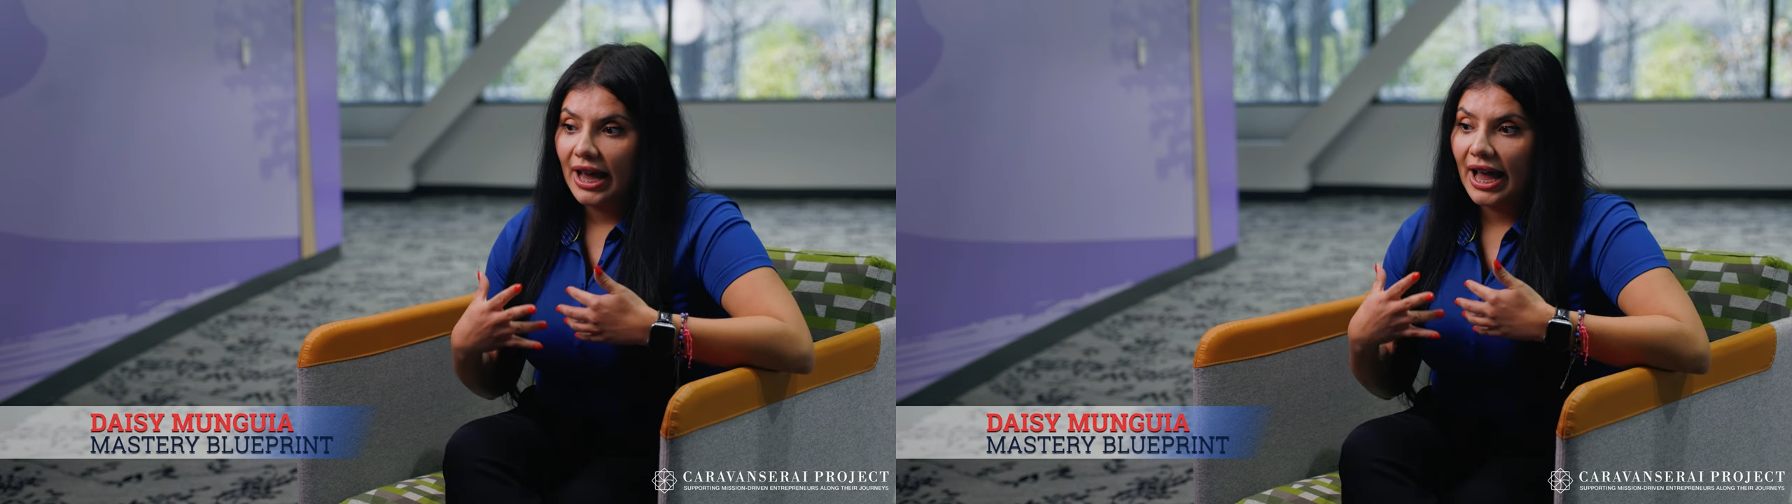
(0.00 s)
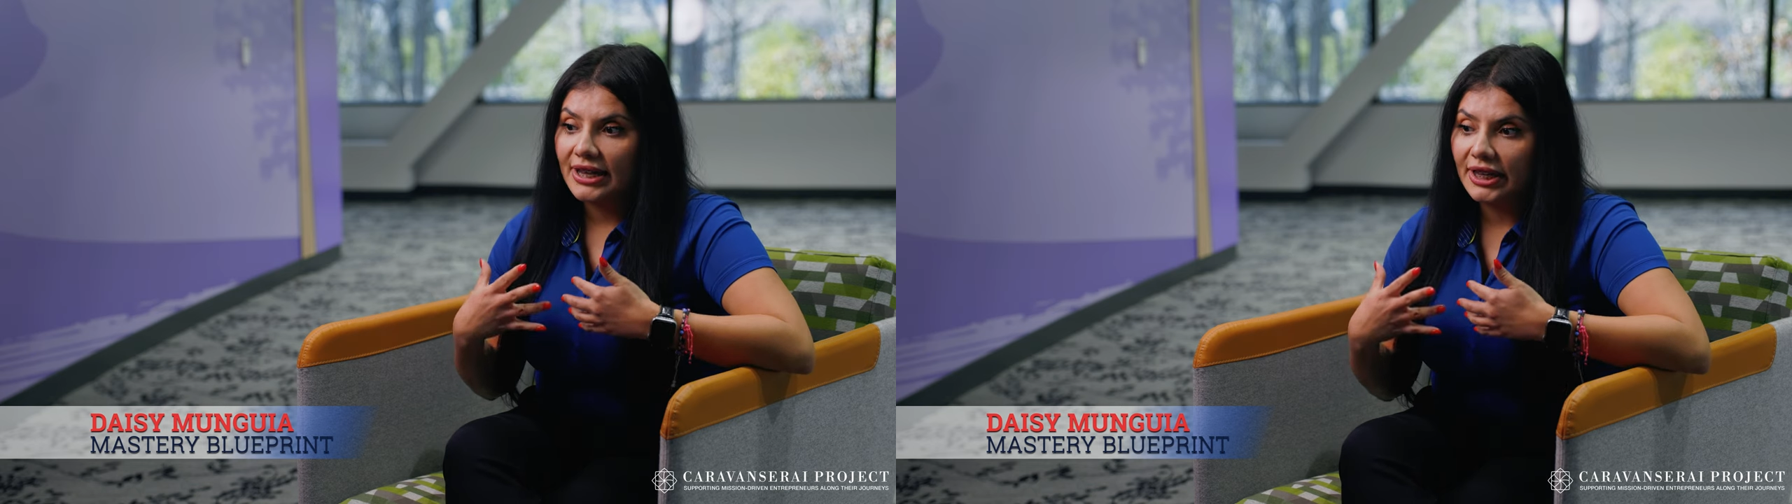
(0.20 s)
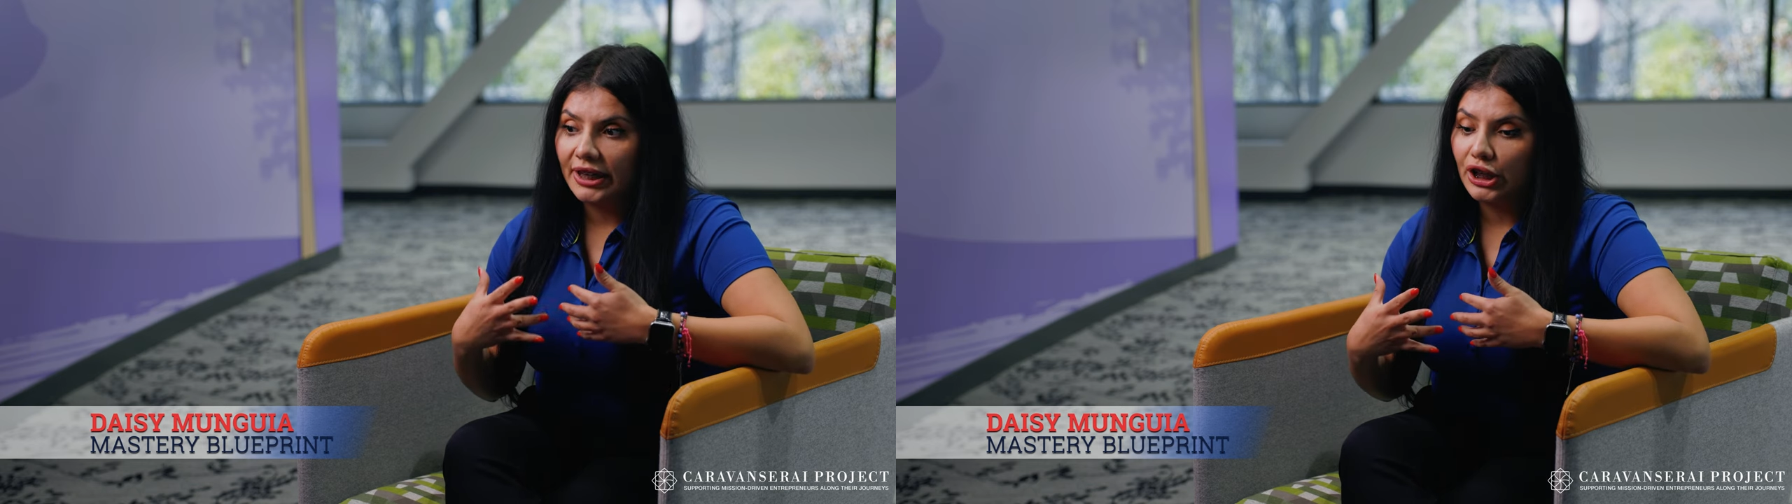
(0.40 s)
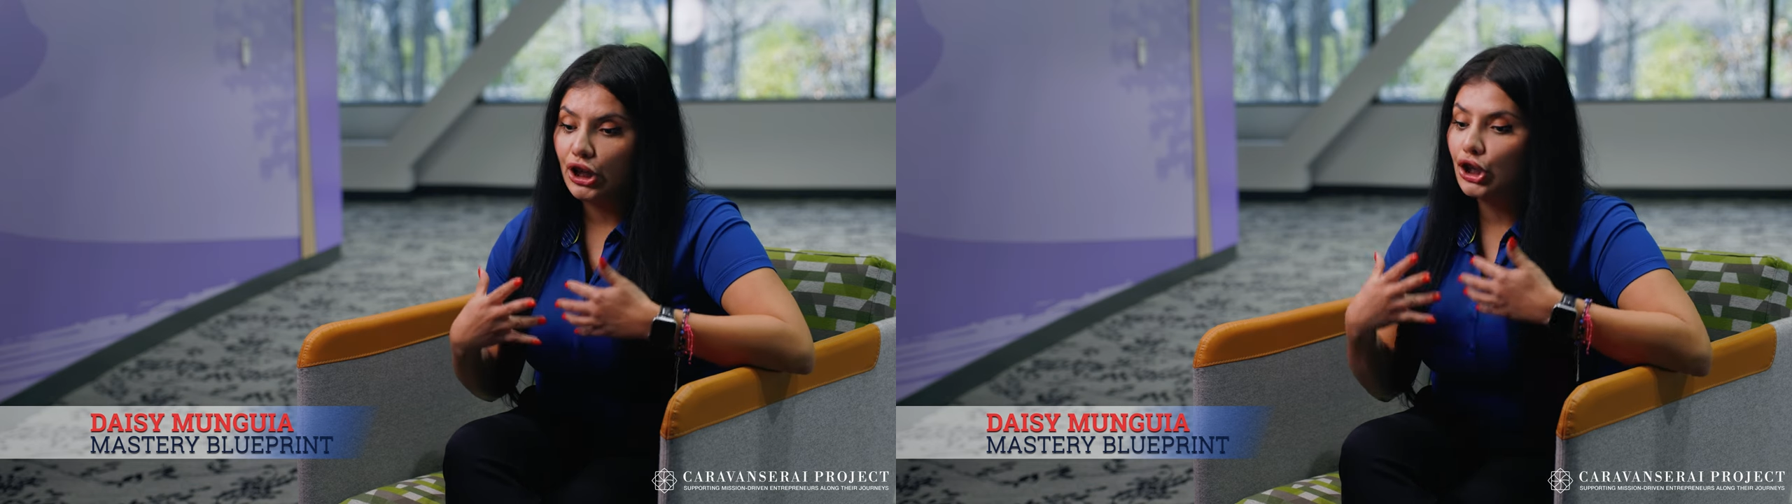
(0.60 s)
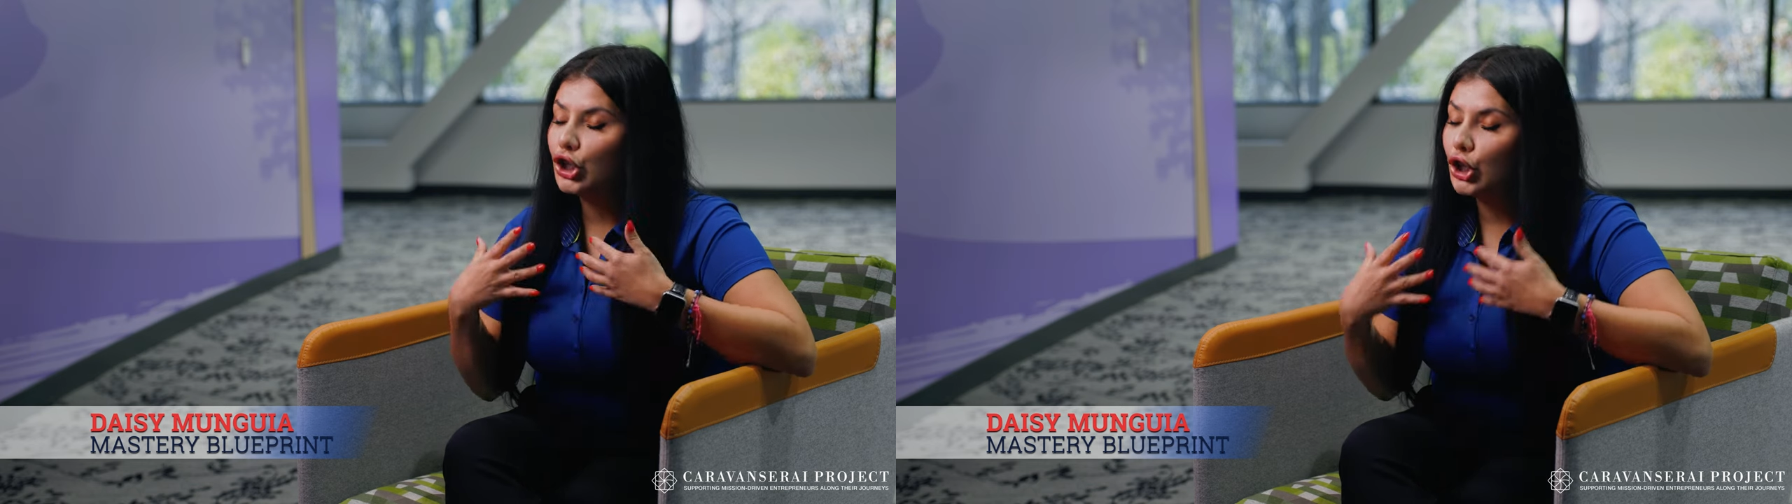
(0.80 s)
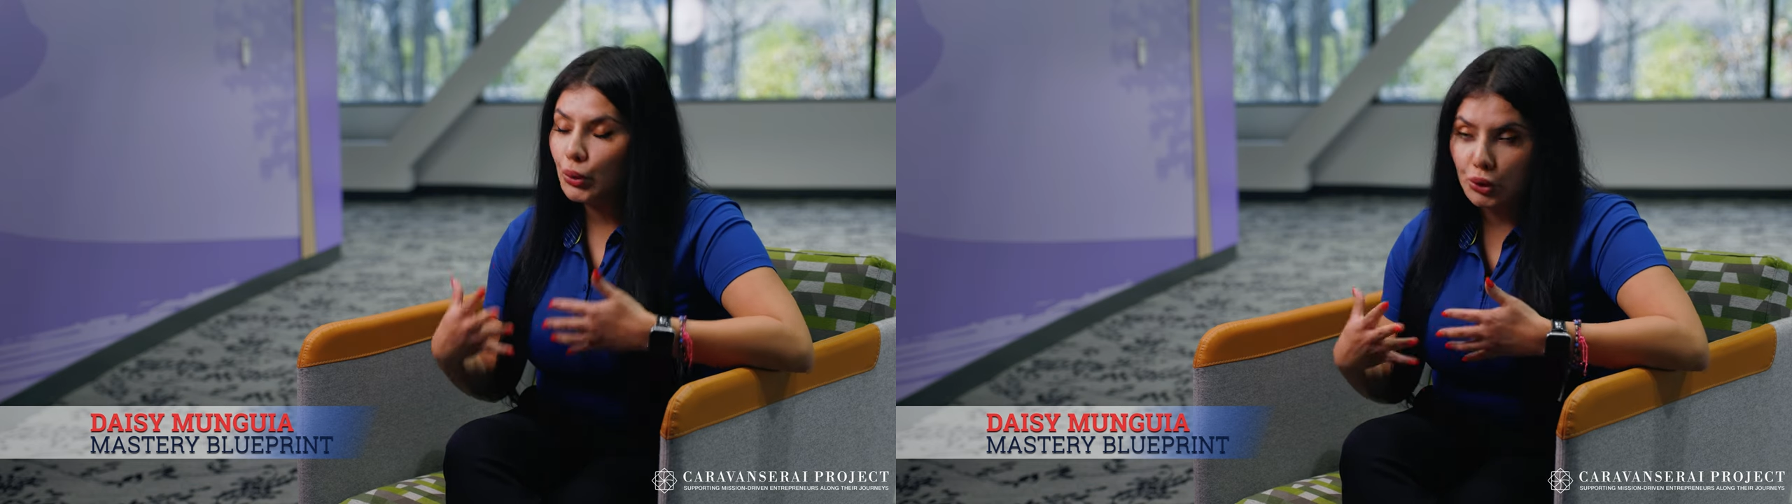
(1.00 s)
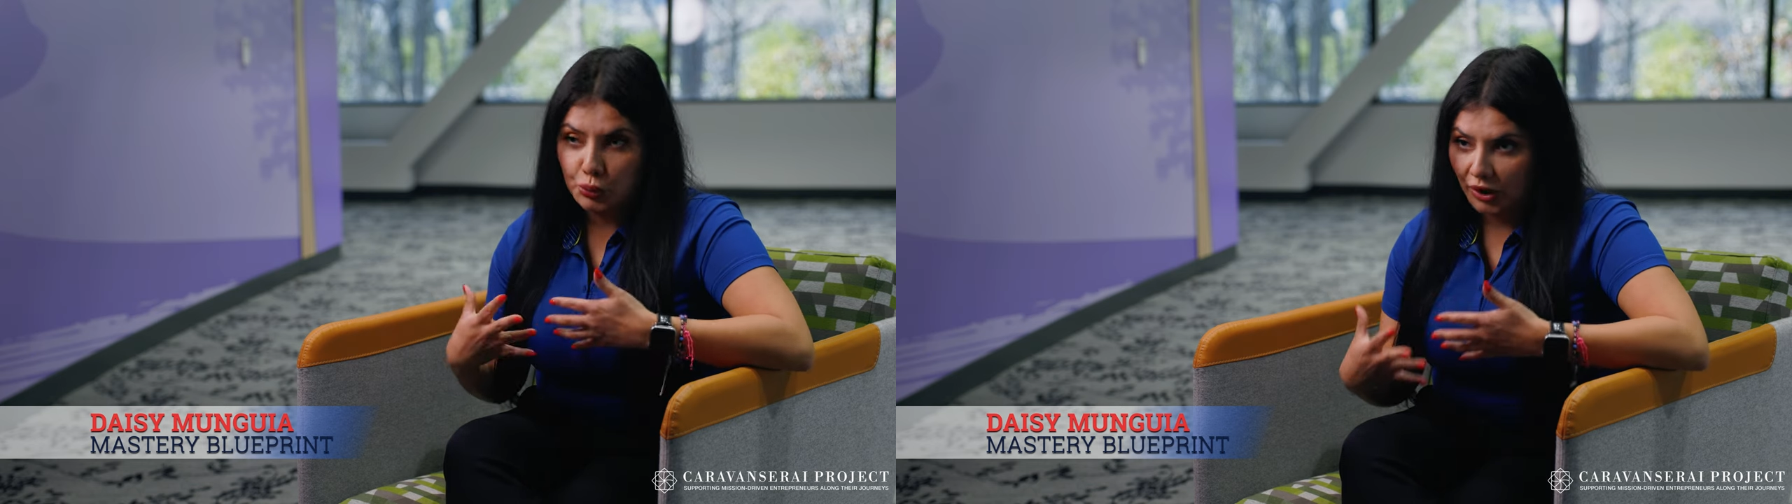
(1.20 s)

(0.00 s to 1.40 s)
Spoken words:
has taken a huge